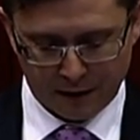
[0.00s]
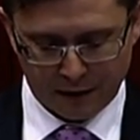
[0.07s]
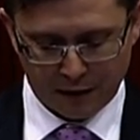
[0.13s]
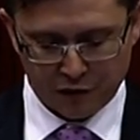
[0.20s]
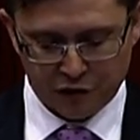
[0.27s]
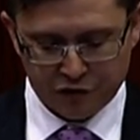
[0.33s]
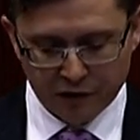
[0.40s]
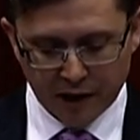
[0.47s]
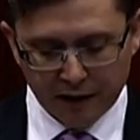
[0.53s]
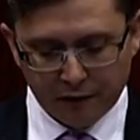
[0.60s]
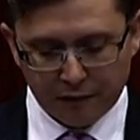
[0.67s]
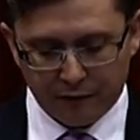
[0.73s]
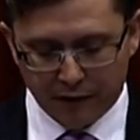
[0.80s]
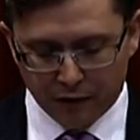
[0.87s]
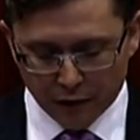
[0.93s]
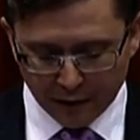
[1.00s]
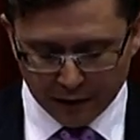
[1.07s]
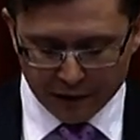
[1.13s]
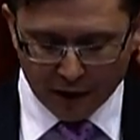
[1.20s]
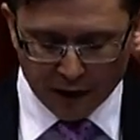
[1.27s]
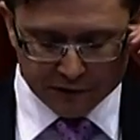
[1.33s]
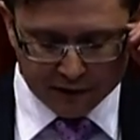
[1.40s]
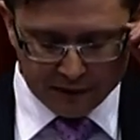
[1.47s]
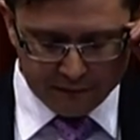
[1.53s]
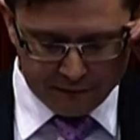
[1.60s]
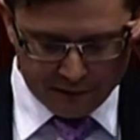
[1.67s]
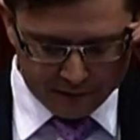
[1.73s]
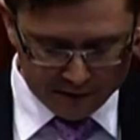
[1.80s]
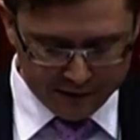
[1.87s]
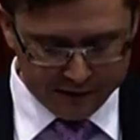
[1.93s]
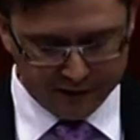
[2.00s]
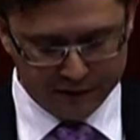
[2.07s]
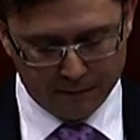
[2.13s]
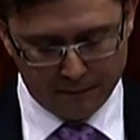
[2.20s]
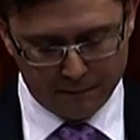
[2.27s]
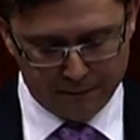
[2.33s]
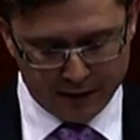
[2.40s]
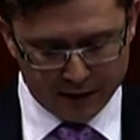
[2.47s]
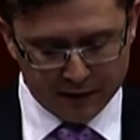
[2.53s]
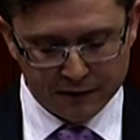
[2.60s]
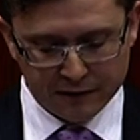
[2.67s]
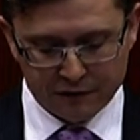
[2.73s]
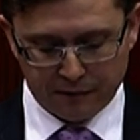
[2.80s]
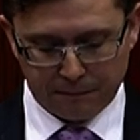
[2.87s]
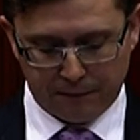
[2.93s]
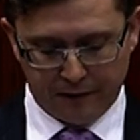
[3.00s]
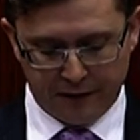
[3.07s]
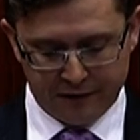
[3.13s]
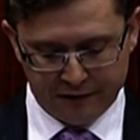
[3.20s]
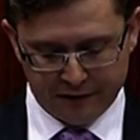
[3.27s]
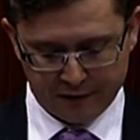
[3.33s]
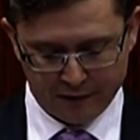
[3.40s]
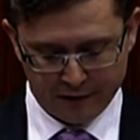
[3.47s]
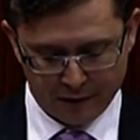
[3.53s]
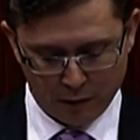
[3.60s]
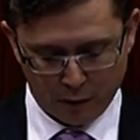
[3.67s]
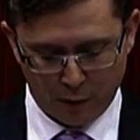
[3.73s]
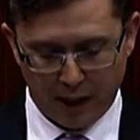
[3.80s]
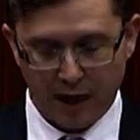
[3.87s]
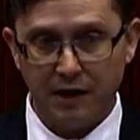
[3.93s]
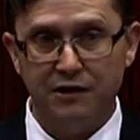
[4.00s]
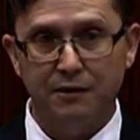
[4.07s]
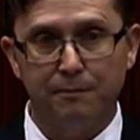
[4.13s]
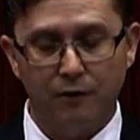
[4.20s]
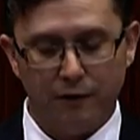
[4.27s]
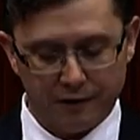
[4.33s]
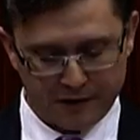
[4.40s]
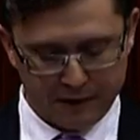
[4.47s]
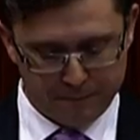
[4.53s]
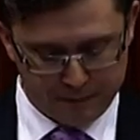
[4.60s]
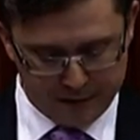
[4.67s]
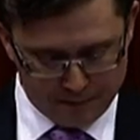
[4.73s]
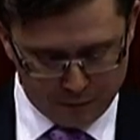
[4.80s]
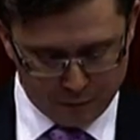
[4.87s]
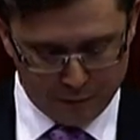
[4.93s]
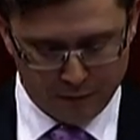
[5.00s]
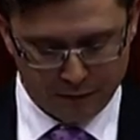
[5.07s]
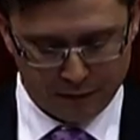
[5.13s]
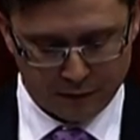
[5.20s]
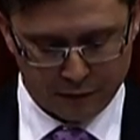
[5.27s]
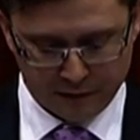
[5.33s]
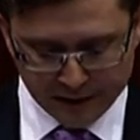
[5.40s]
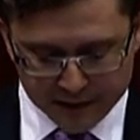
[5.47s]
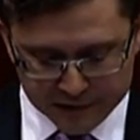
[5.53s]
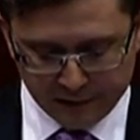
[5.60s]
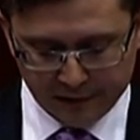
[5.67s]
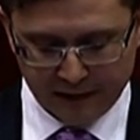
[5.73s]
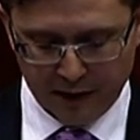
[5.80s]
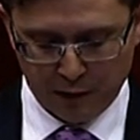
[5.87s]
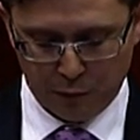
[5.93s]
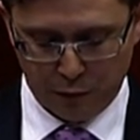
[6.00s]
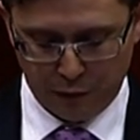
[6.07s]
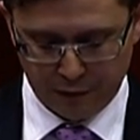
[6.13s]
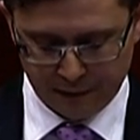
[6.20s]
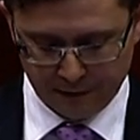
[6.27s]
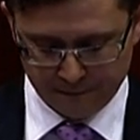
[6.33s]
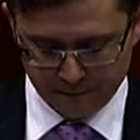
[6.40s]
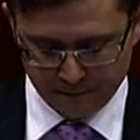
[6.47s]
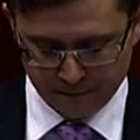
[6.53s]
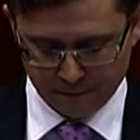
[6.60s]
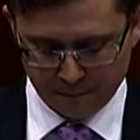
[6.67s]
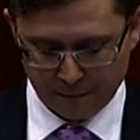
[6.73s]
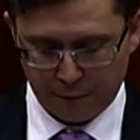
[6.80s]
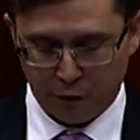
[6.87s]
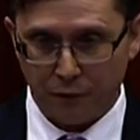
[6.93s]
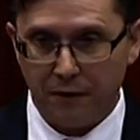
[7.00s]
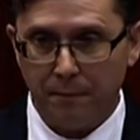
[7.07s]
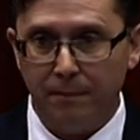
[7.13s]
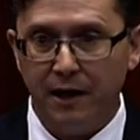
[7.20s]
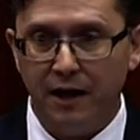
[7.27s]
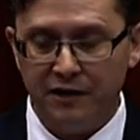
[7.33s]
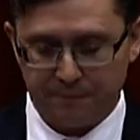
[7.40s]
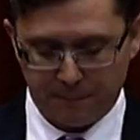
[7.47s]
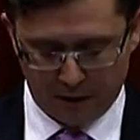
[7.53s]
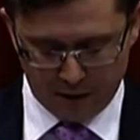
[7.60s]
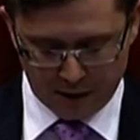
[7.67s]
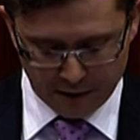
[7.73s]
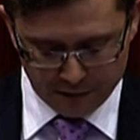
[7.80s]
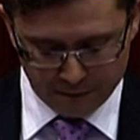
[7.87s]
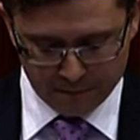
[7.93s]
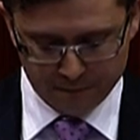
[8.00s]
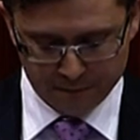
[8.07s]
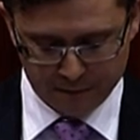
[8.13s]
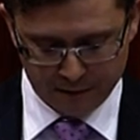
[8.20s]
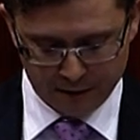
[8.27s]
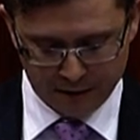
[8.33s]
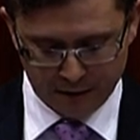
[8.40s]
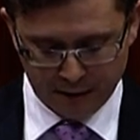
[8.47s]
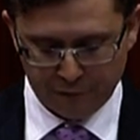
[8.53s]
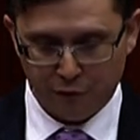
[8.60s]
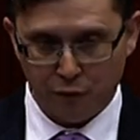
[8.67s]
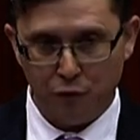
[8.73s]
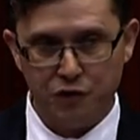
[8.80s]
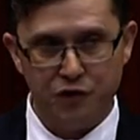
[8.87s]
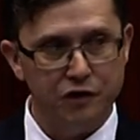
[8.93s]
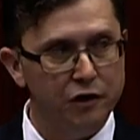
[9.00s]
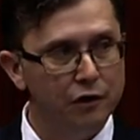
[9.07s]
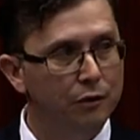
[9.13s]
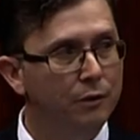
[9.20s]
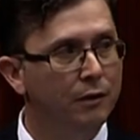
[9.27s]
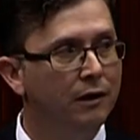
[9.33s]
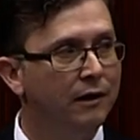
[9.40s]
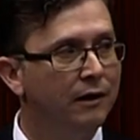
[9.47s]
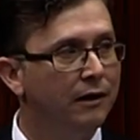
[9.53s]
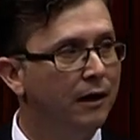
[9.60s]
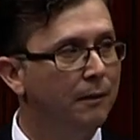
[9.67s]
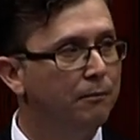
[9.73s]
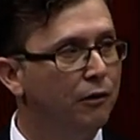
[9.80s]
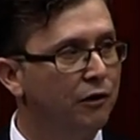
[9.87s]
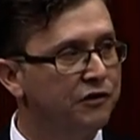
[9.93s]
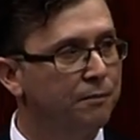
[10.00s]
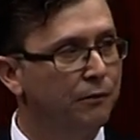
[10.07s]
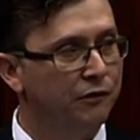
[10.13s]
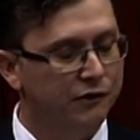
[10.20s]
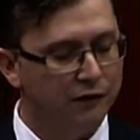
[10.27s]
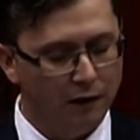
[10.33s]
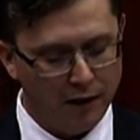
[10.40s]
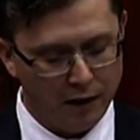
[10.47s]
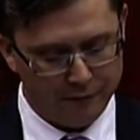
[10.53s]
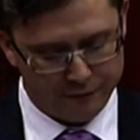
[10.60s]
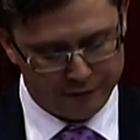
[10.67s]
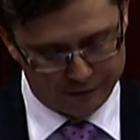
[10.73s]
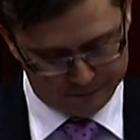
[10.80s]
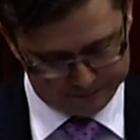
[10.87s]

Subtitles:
Australia in the early 1950s beckoned as a place where enterprising people could easily get work, put the past behind them, and forge new and prosperous lives.